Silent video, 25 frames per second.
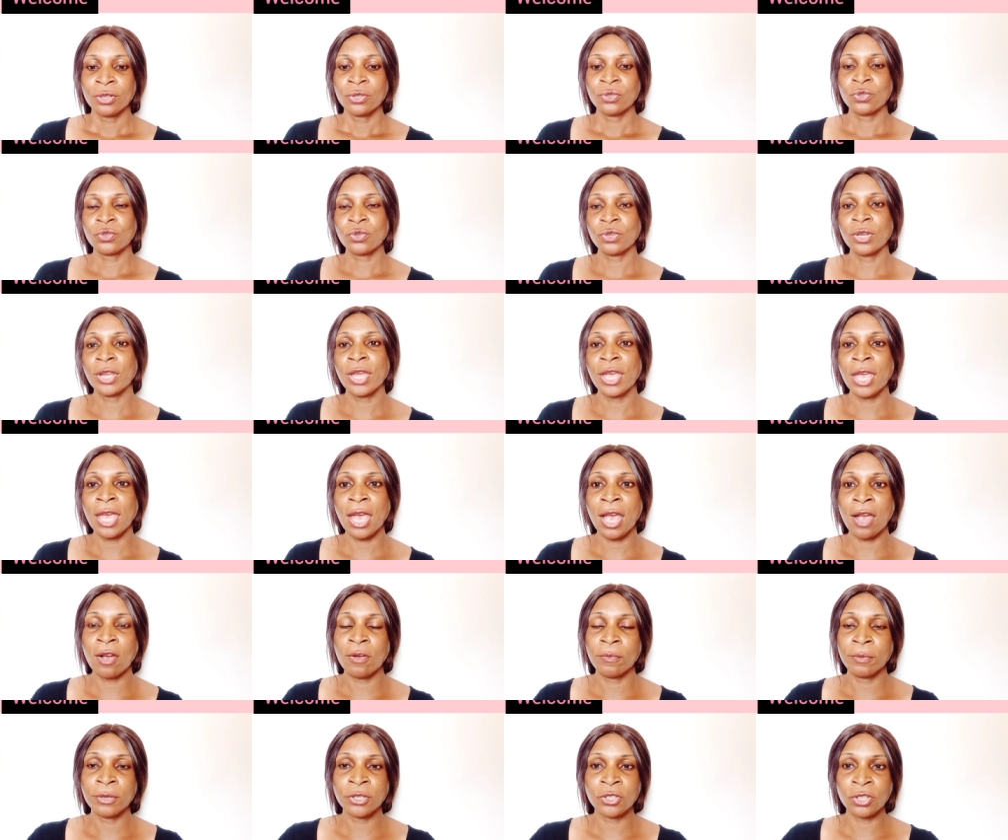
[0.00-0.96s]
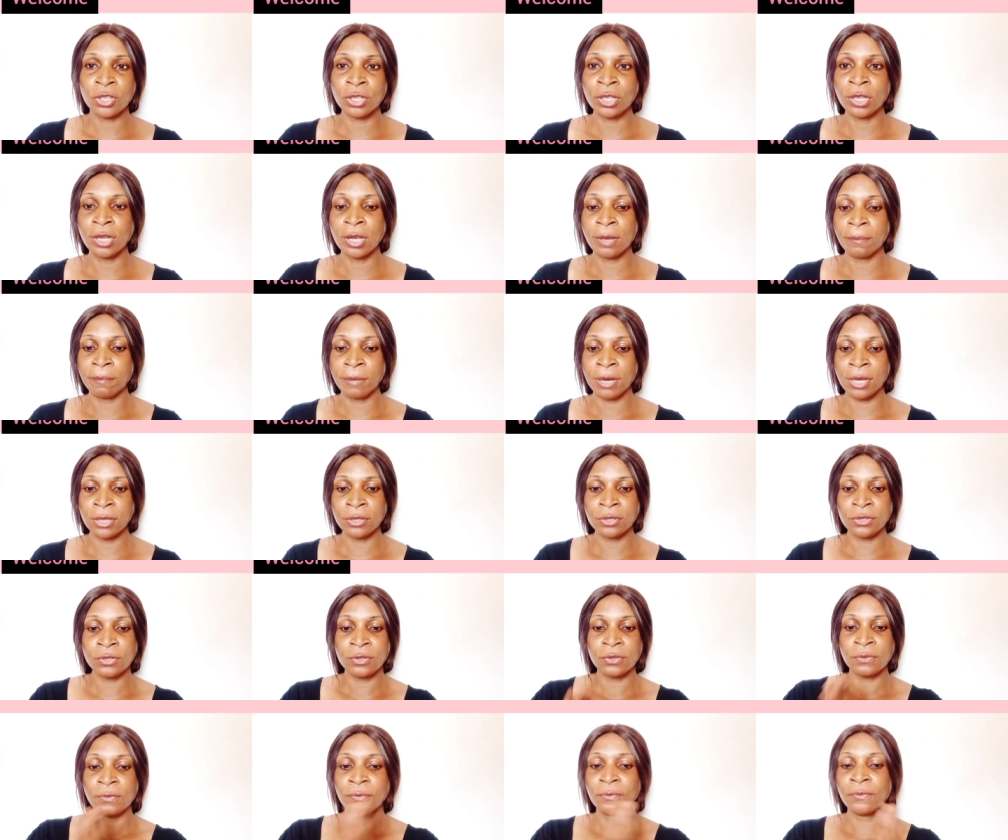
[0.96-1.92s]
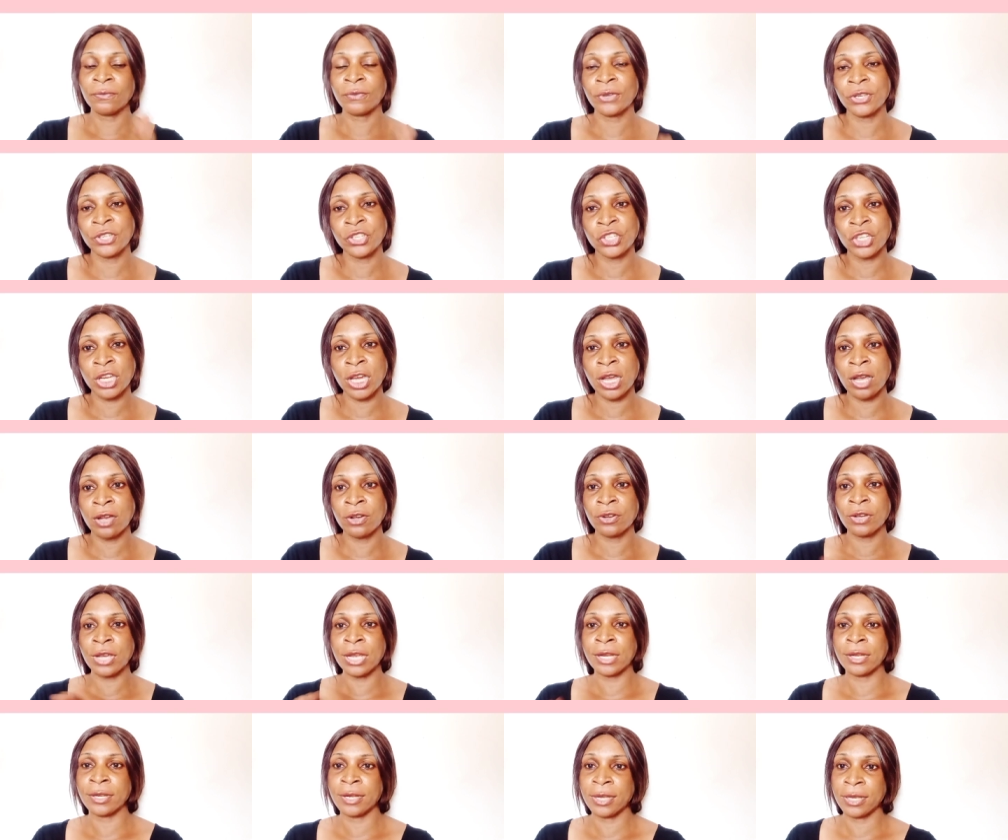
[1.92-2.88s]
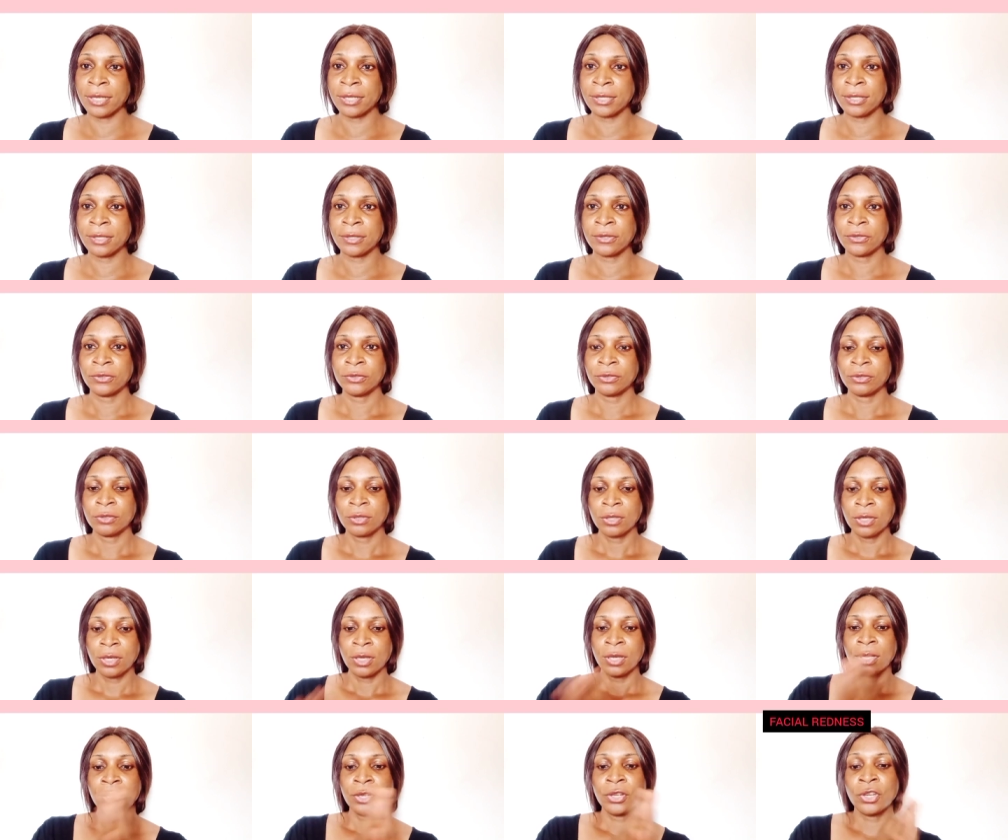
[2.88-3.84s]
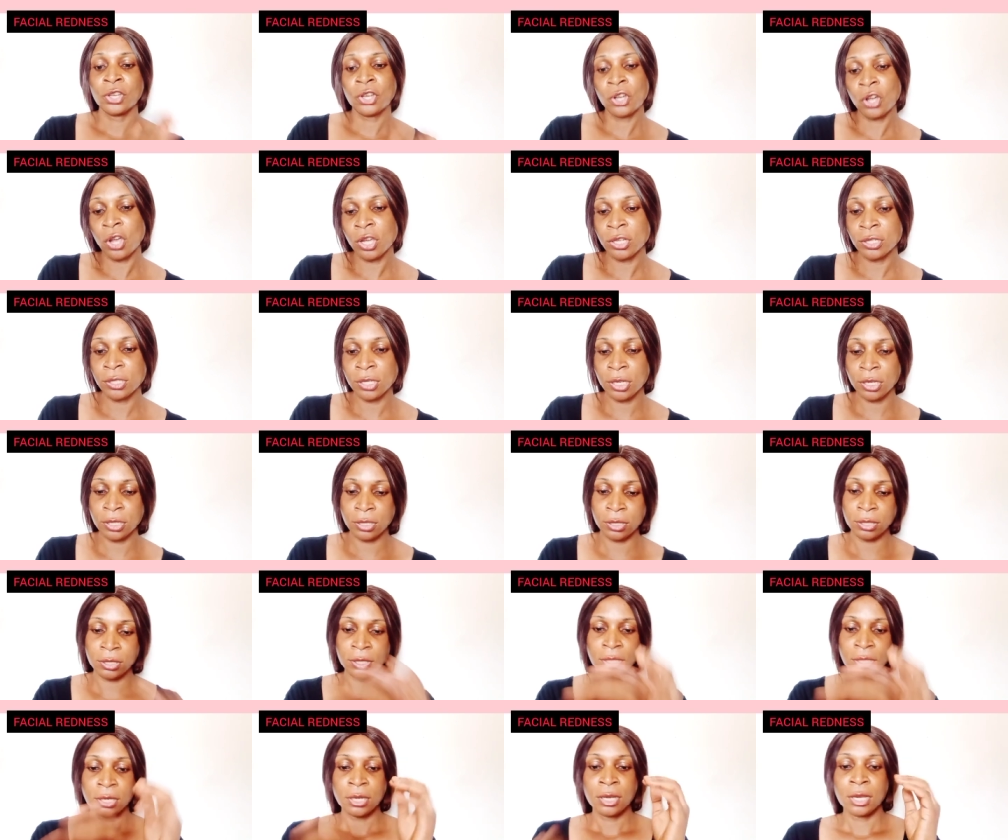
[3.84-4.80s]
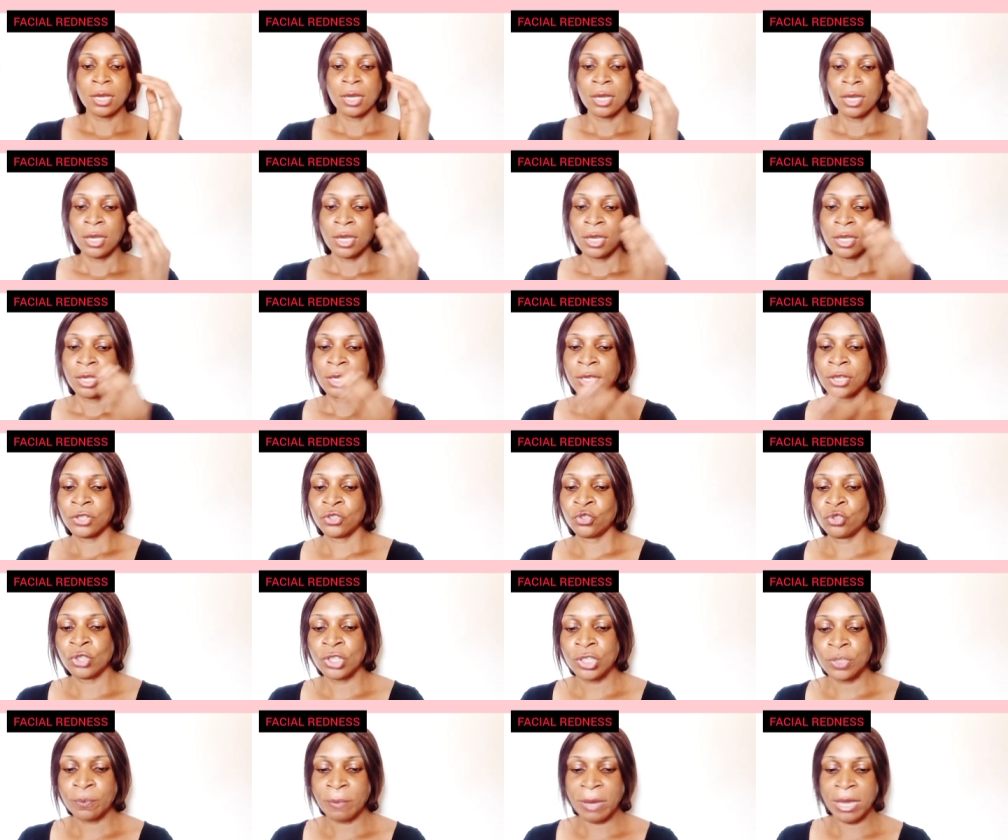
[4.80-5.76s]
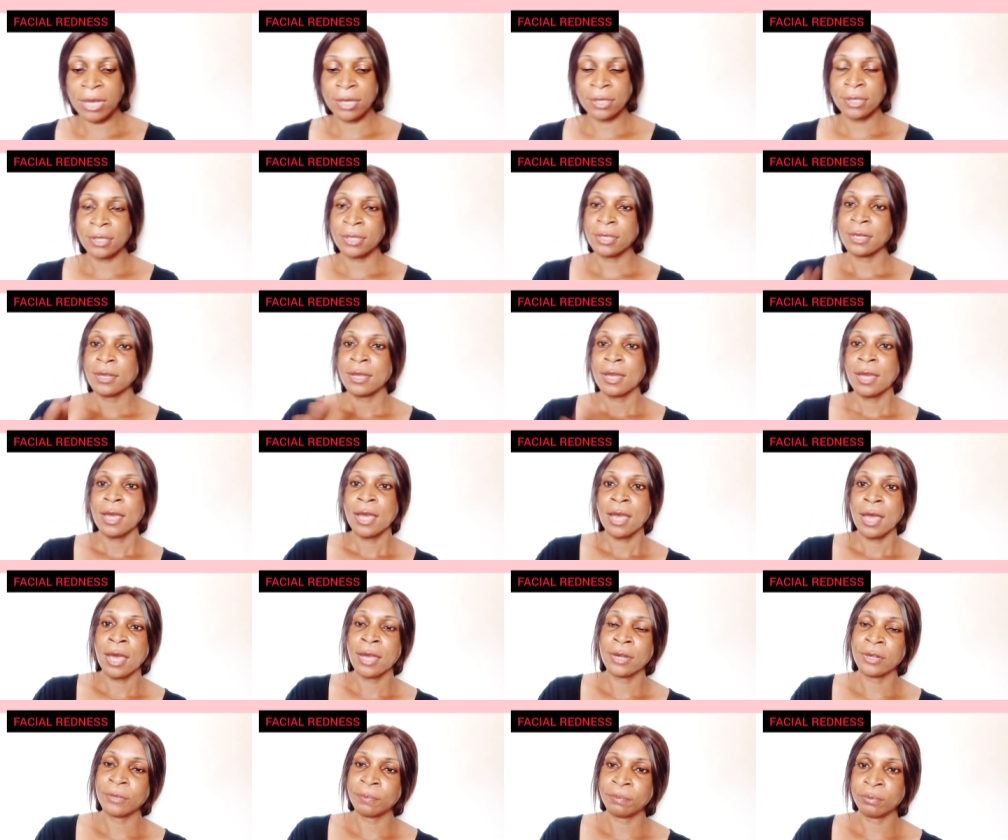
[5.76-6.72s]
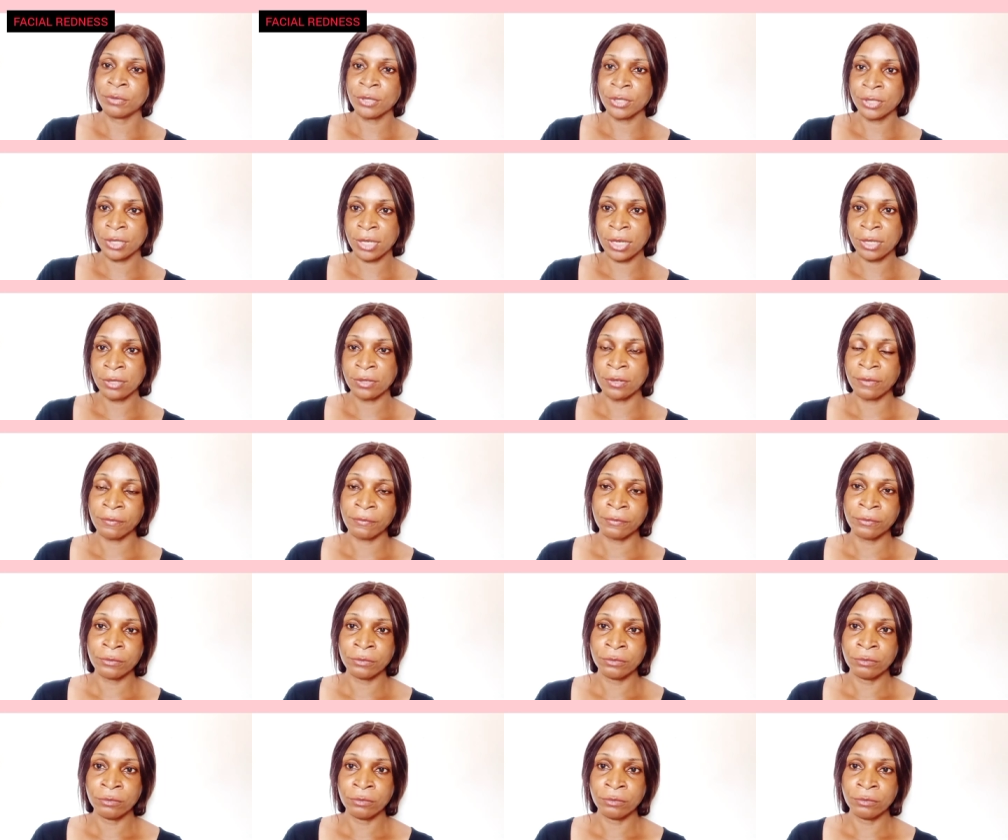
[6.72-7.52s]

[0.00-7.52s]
today i'll be talking about facial redness the causes the treatment and the process of